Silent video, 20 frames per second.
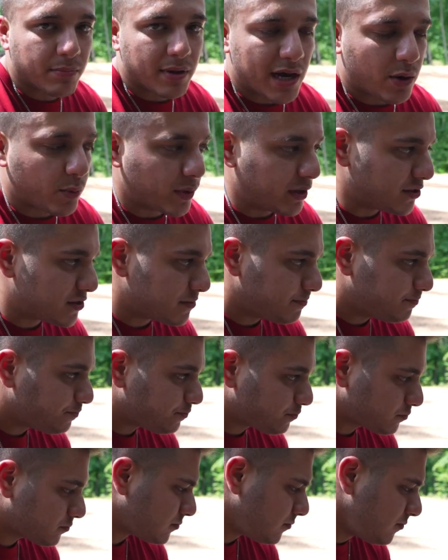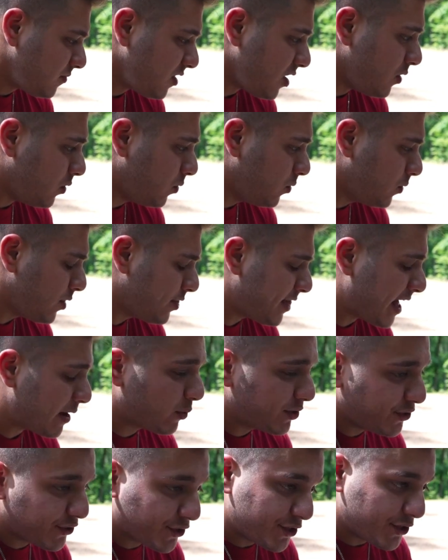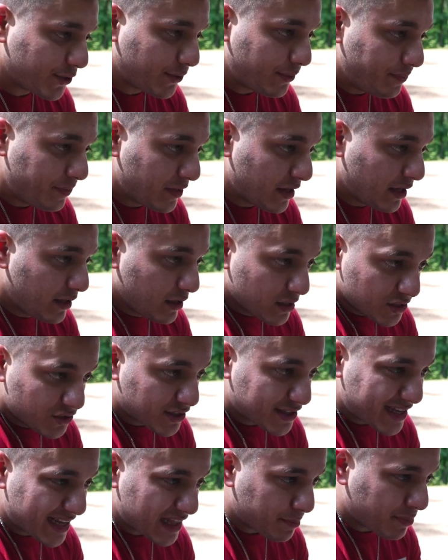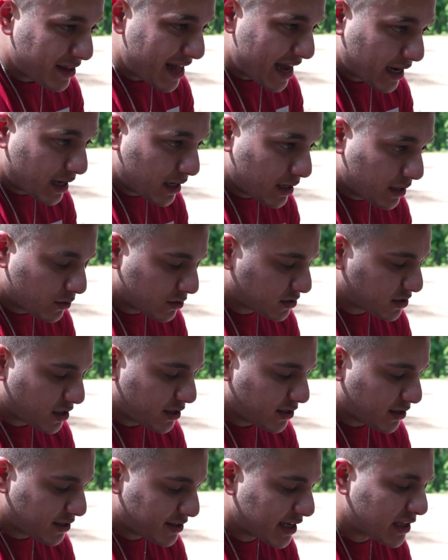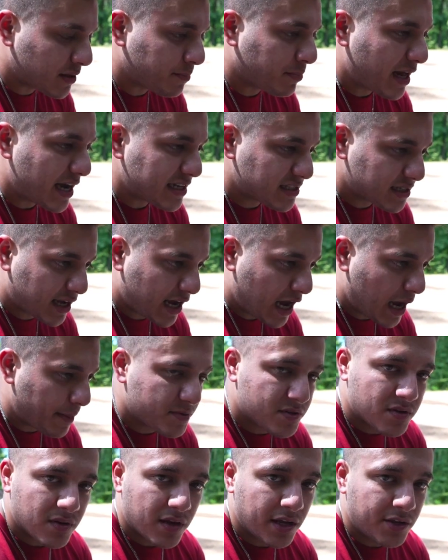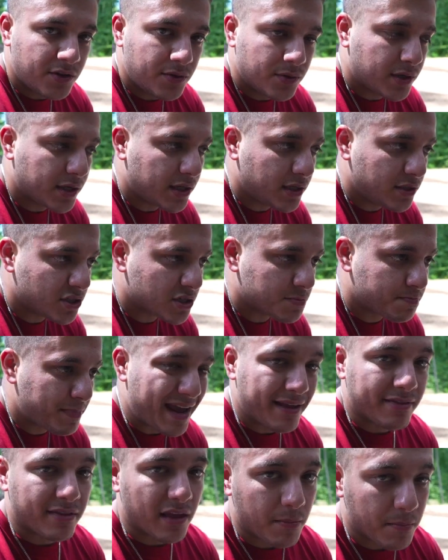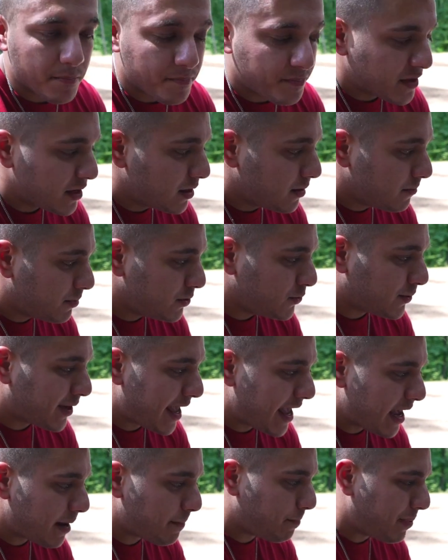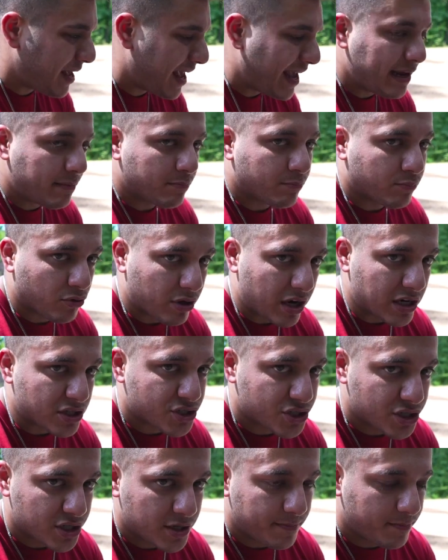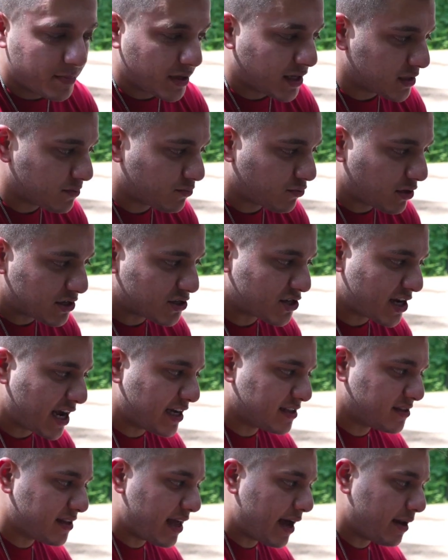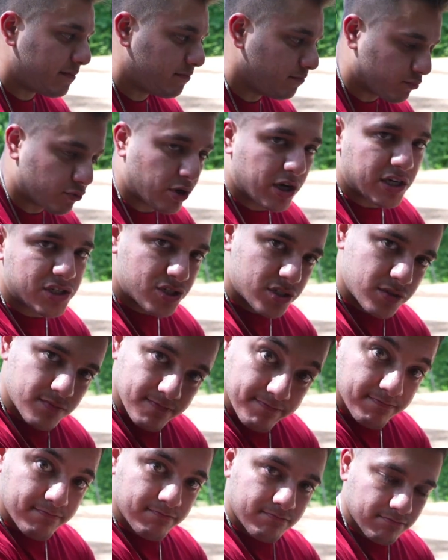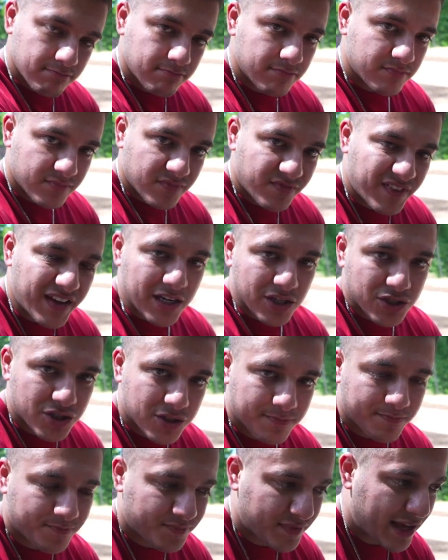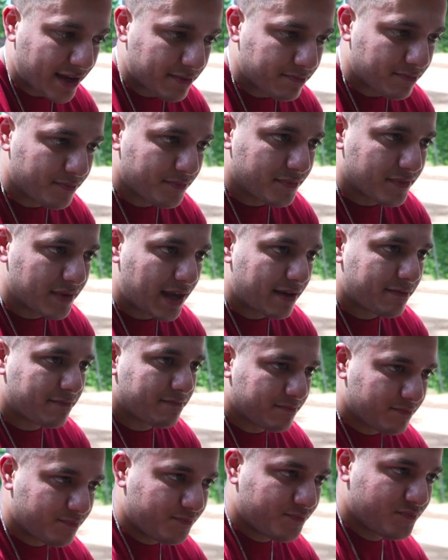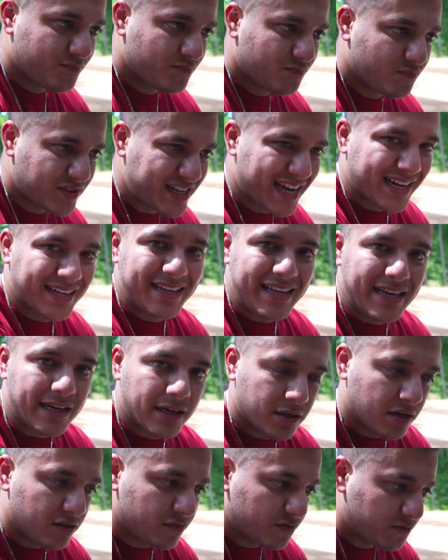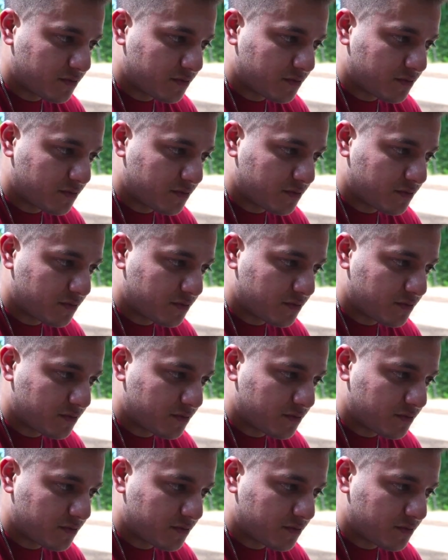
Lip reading: black wheels. Then what you could do is you could take you could take the plastic caps and you can just paint them. But you can't paint brushed because brushed has that brushed finish, that technique of